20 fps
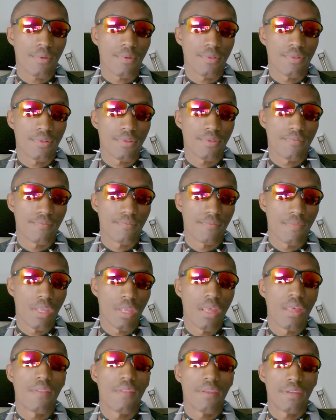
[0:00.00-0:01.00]
happens.
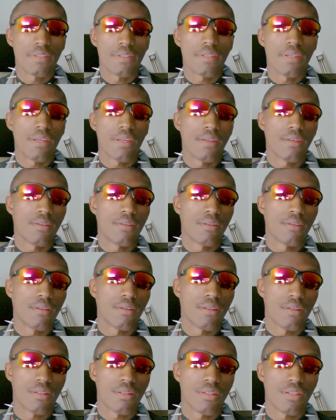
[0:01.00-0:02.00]
Thanks again.
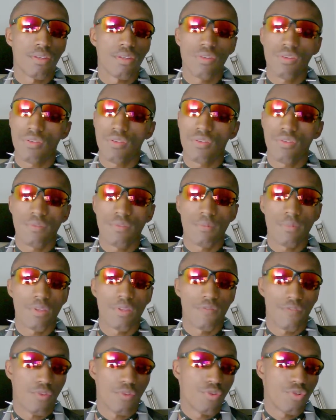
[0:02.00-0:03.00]
And until
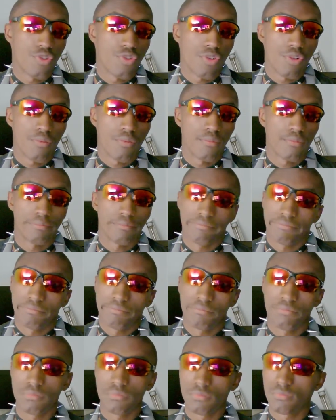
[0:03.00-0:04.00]
the future,
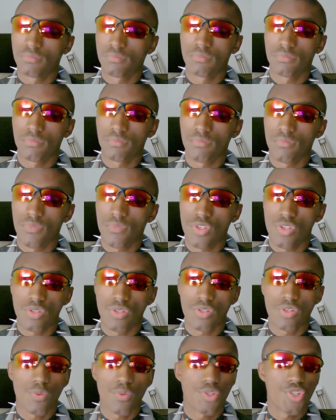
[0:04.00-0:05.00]

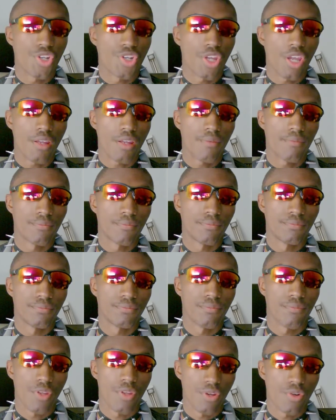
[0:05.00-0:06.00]
just do what you can,
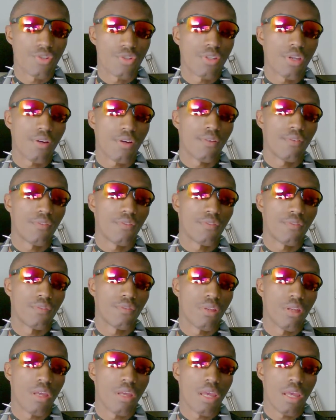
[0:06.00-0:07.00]
be yourself,
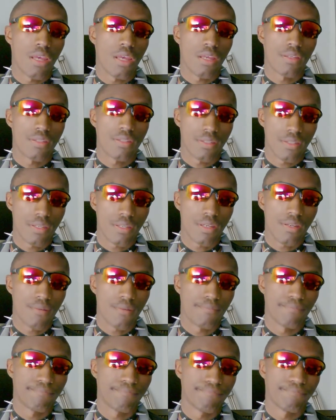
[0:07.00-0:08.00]
and
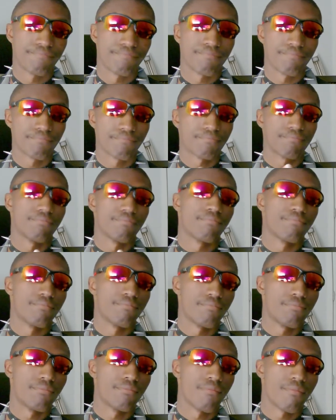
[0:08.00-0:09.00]
succeed.
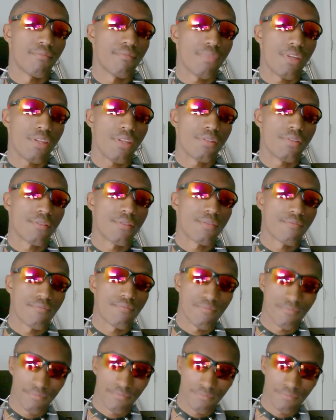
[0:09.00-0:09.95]
Peace.